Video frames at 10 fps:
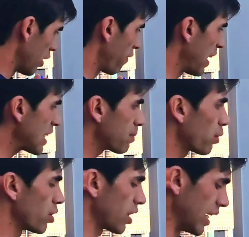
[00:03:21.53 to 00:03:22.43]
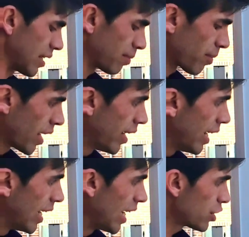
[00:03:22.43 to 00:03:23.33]
The first process
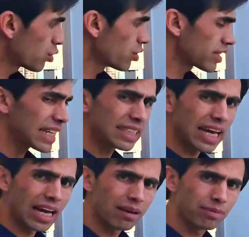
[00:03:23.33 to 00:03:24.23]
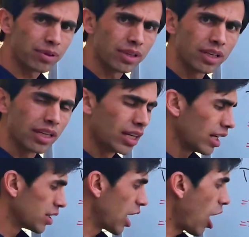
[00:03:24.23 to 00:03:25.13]
is to set up
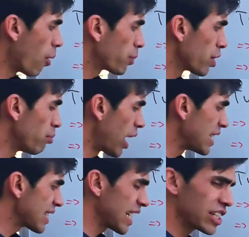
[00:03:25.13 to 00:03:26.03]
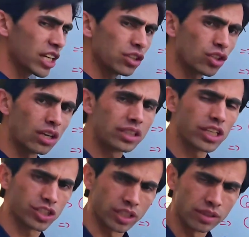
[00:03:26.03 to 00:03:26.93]
the optimization
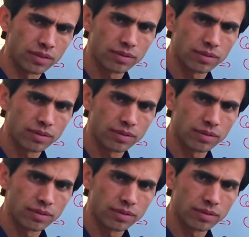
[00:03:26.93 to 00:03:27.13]
condition.